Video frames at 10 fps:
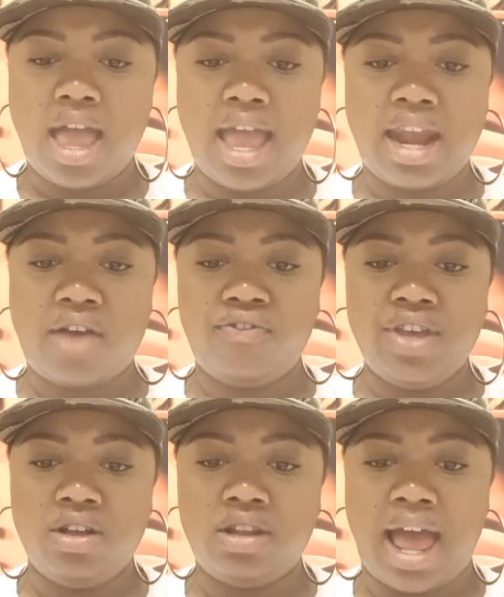And I
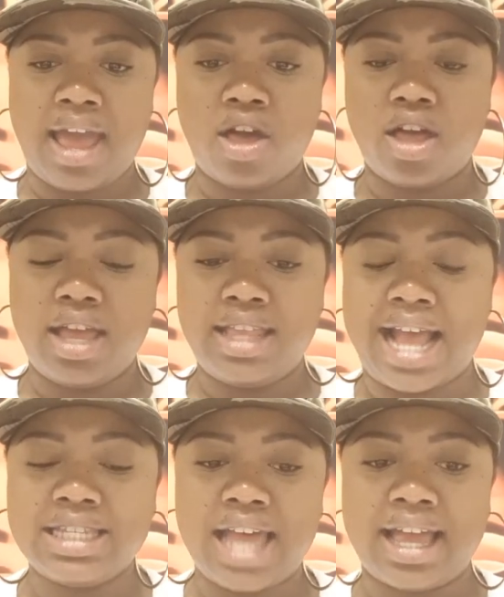feel like
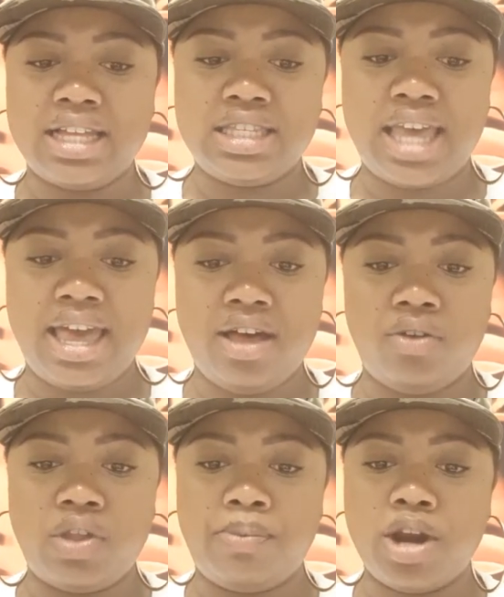that's like a
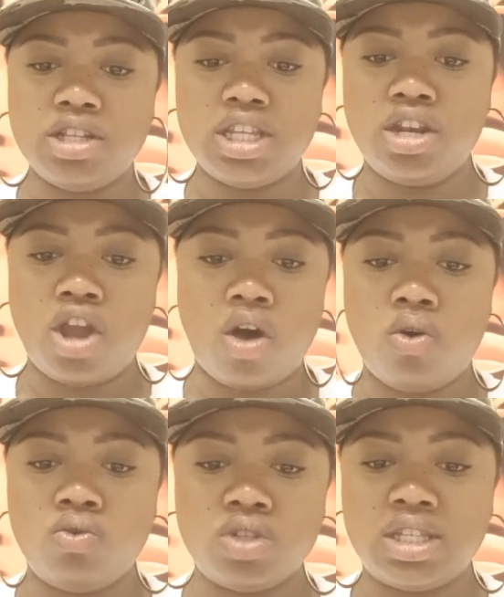tell. The person
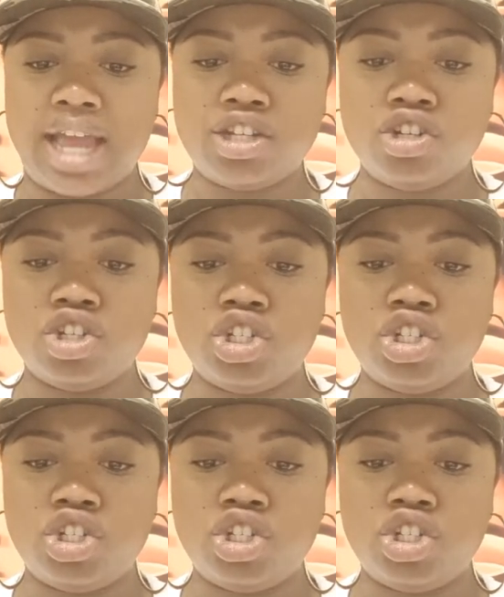knows that you're